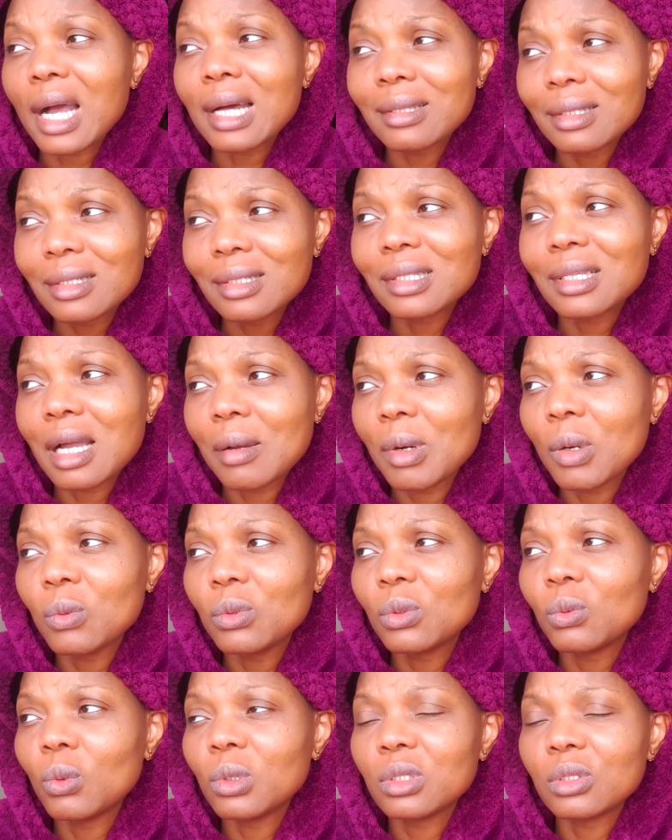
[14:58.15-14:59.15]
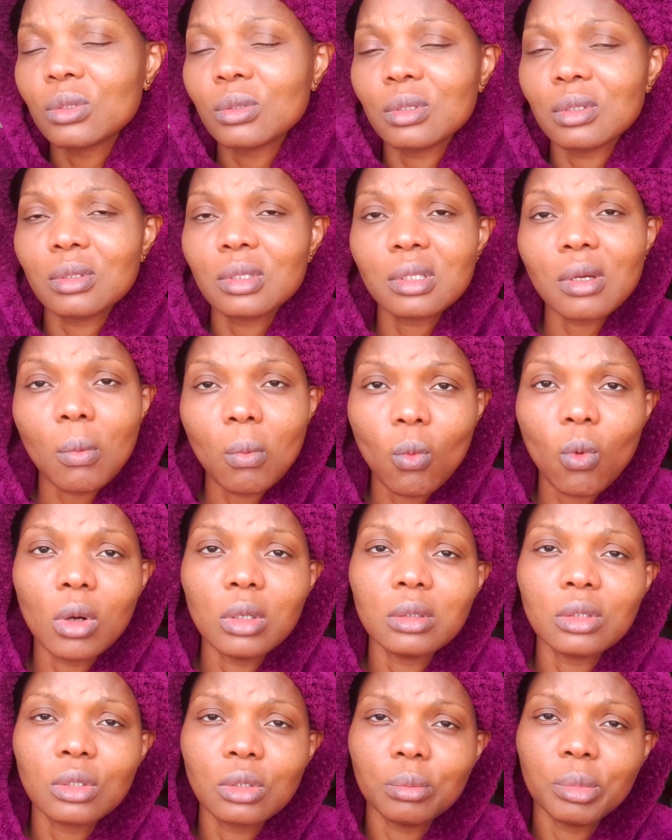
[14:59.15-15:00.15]
At this time, I wouldn't want
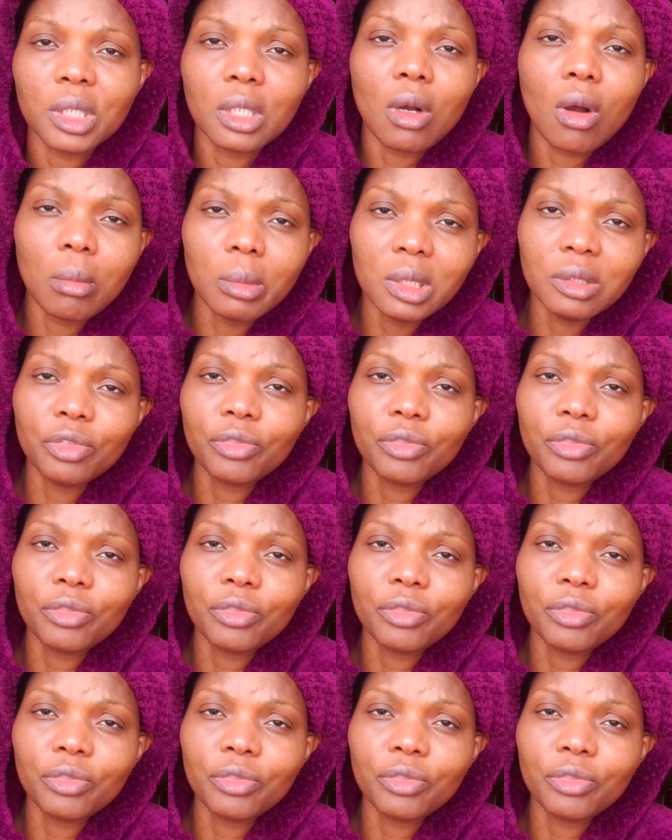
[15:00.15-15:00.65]
someone to be coming